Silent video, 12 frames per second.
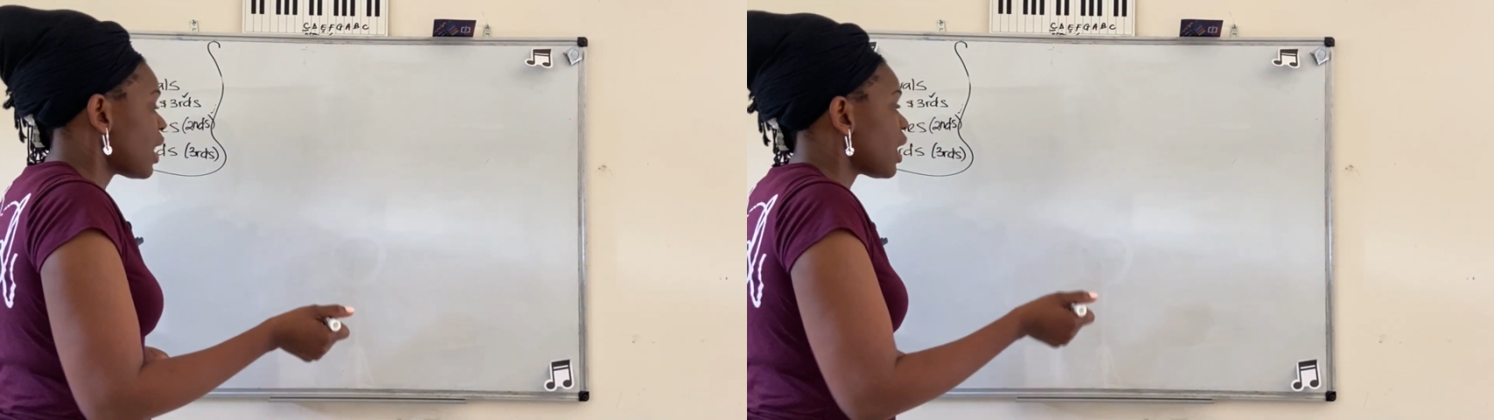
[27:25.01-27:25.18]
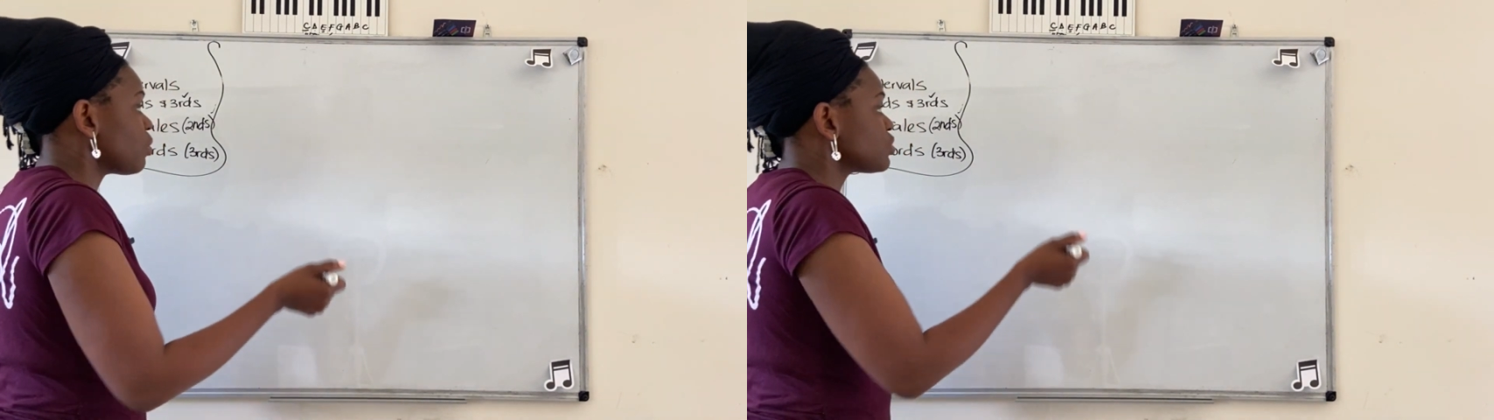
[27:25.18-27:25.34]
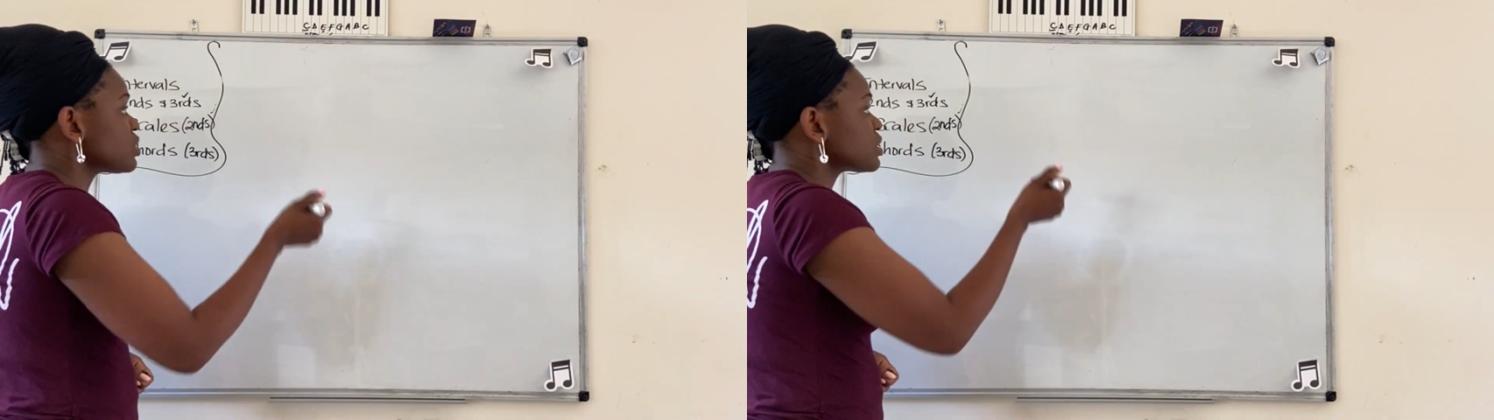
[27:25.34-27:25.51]

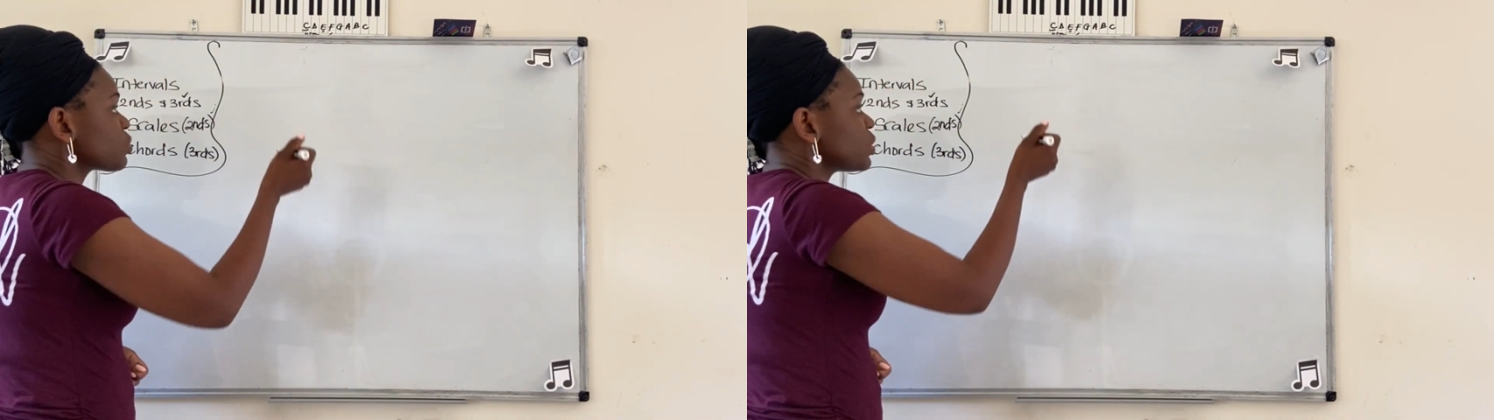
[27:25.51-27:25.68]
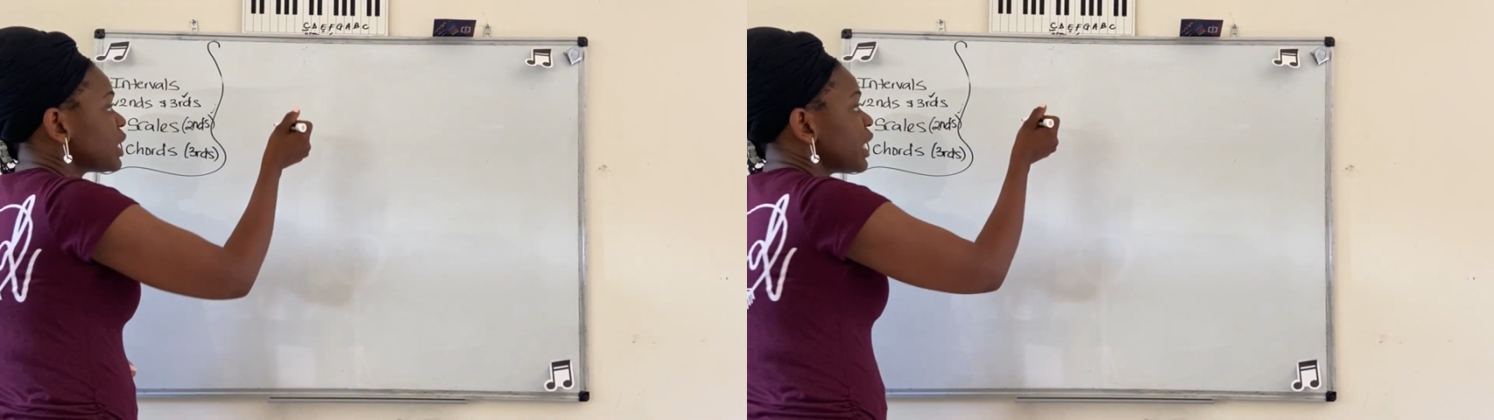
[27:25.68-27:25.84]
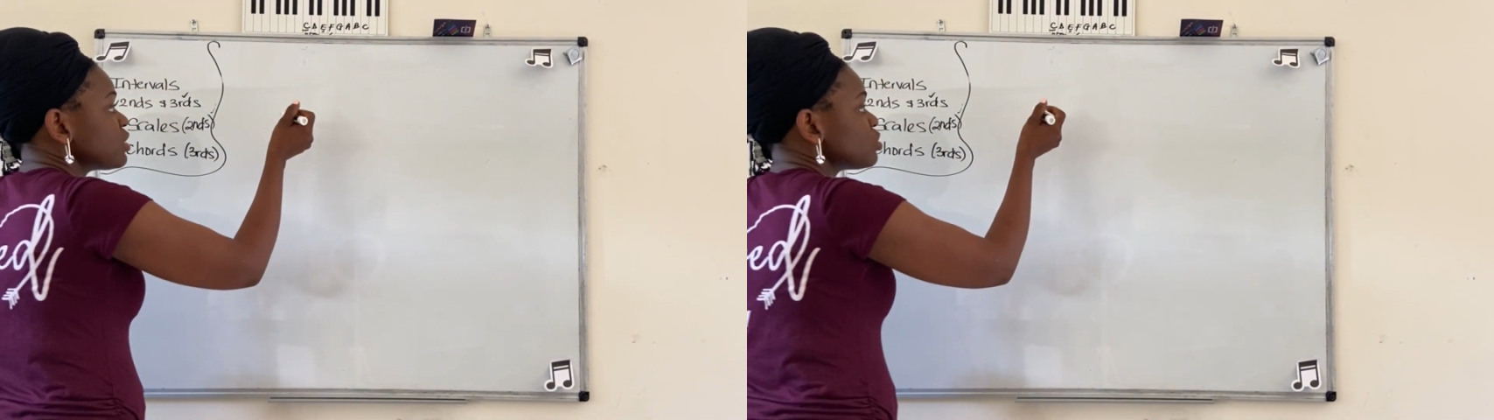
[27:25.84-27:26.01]
I would just
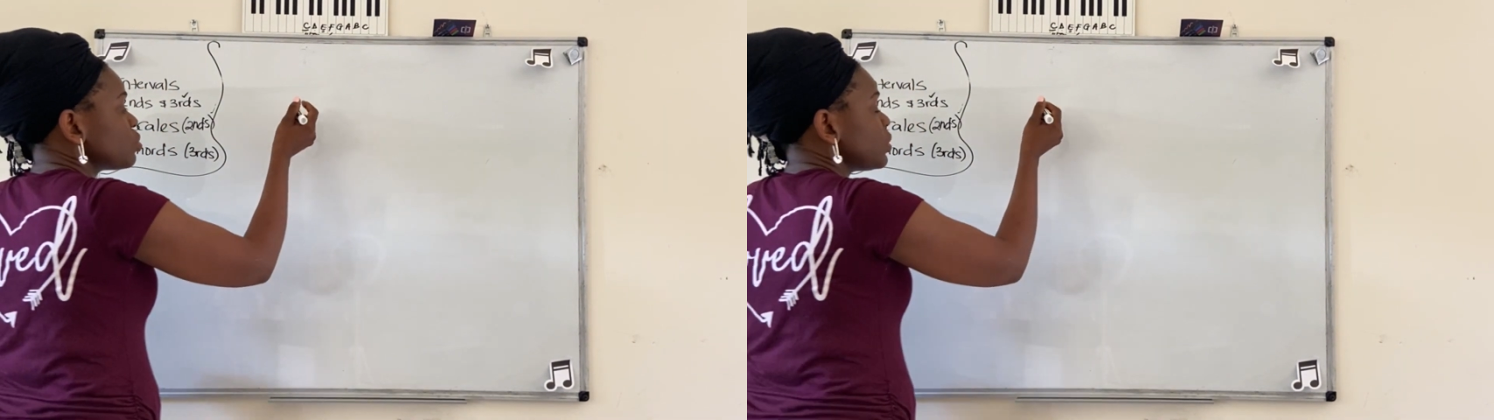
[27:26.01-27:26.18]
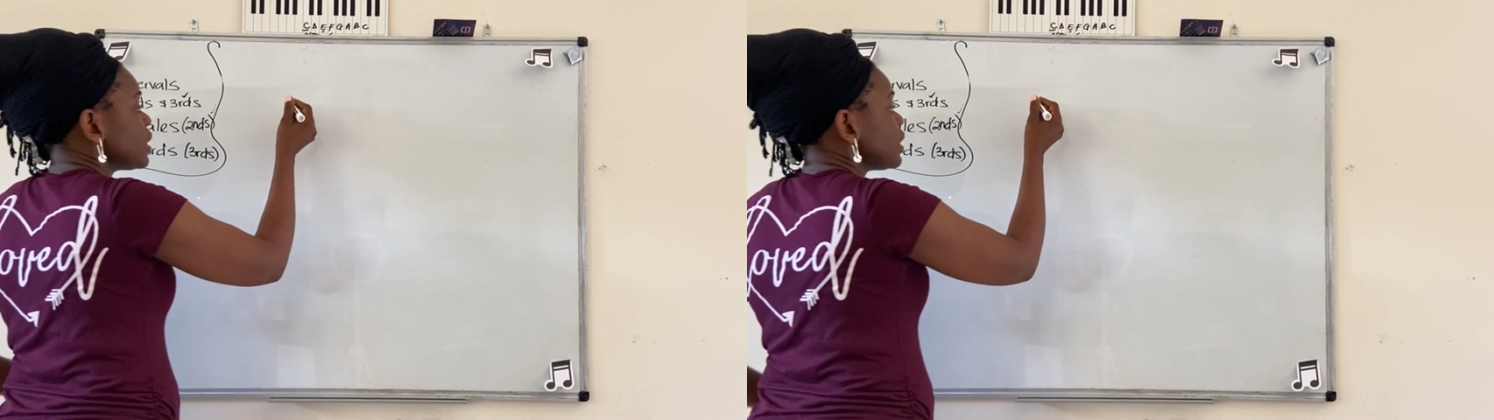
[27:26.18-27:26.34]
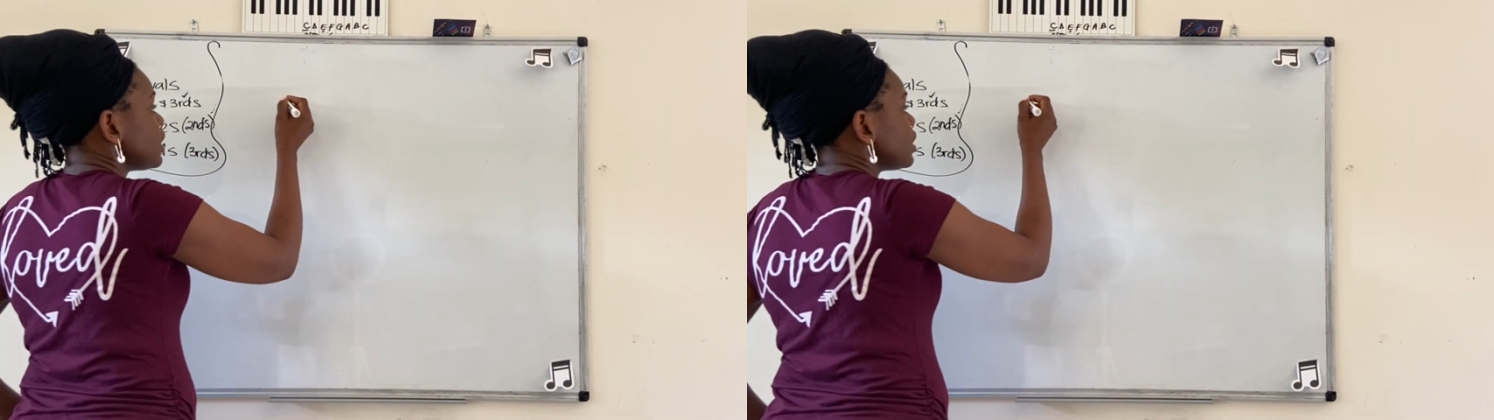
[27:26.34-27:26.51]
like to
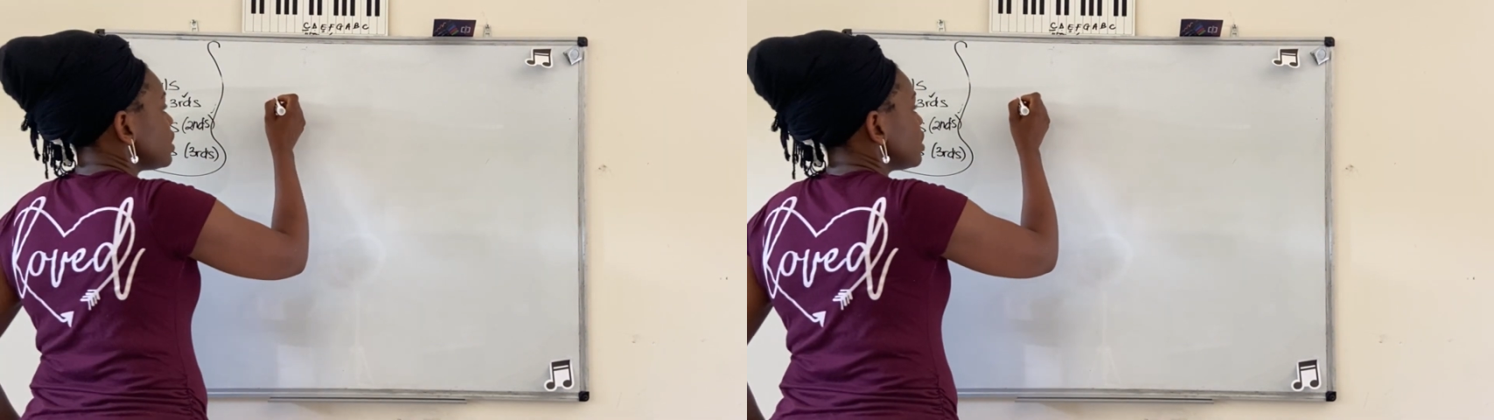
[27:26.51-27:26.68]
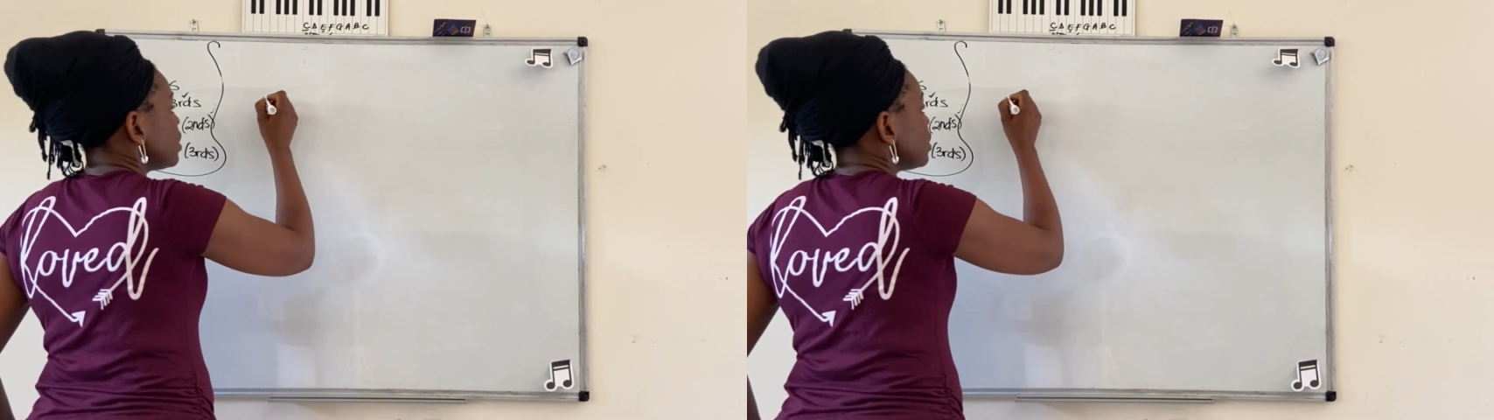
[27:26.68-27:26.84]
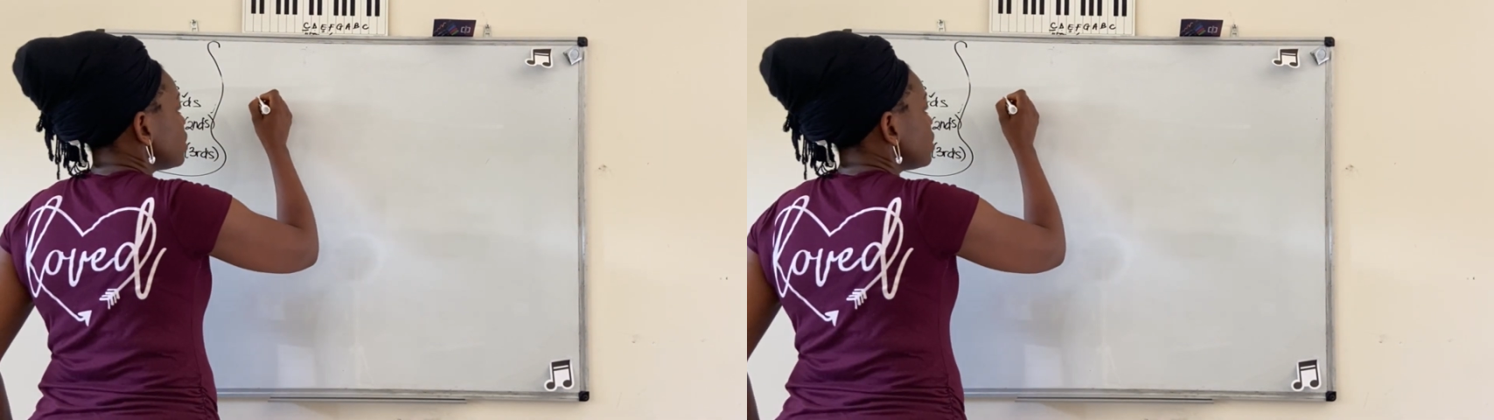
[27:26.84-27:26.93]
quickly